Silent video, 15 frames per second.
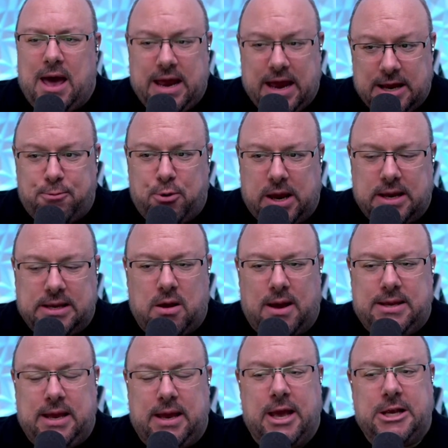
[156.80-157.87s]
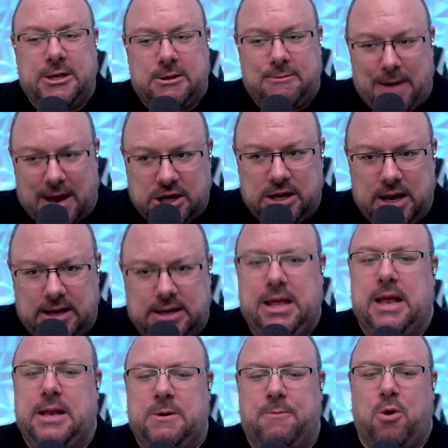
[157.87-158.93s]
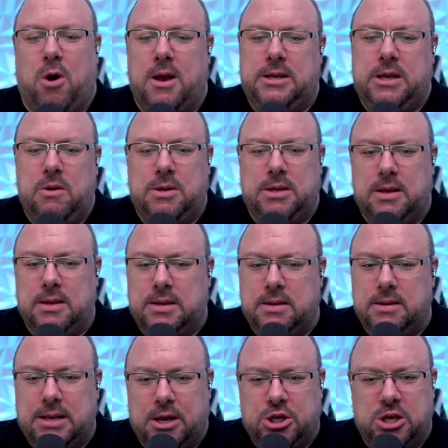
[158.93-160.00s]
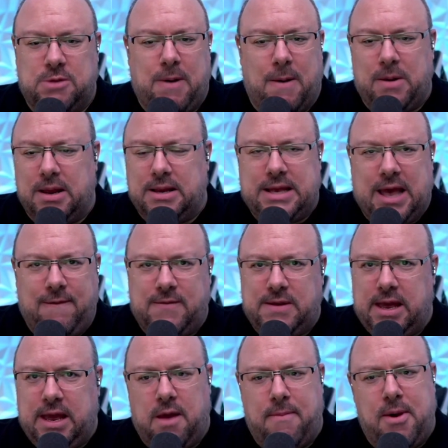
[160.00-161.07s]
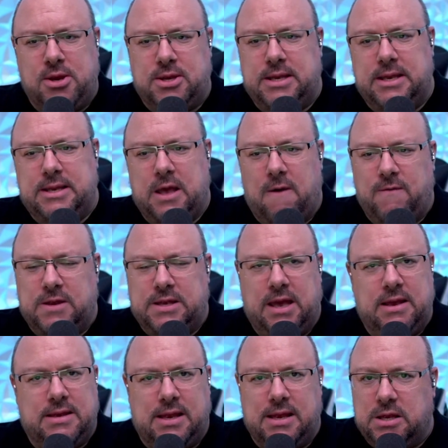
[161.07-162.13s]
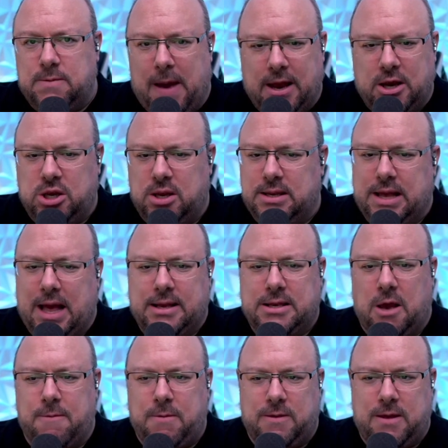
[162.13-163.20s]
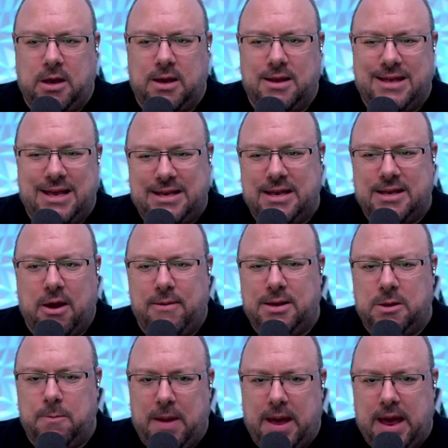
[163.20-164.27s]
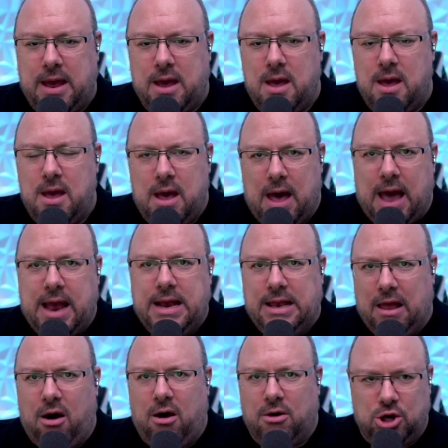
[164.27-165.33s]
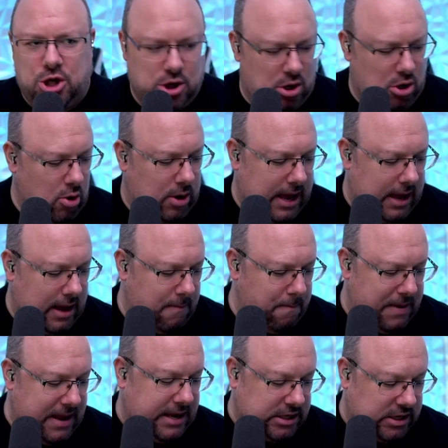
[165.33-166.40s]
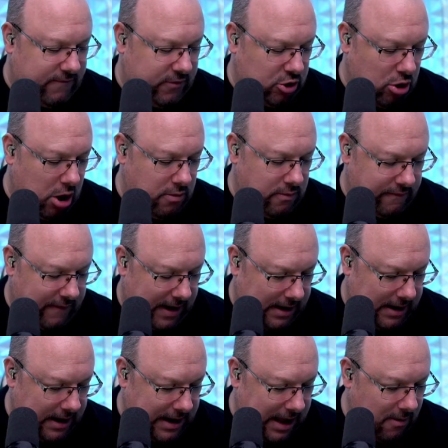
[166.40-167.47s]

And it is pretty exciting, especially to the enterprise users, such as public safety, emergency services, inspections, that type of thing, because this is going to be a large-looking beast of a drone, frankly.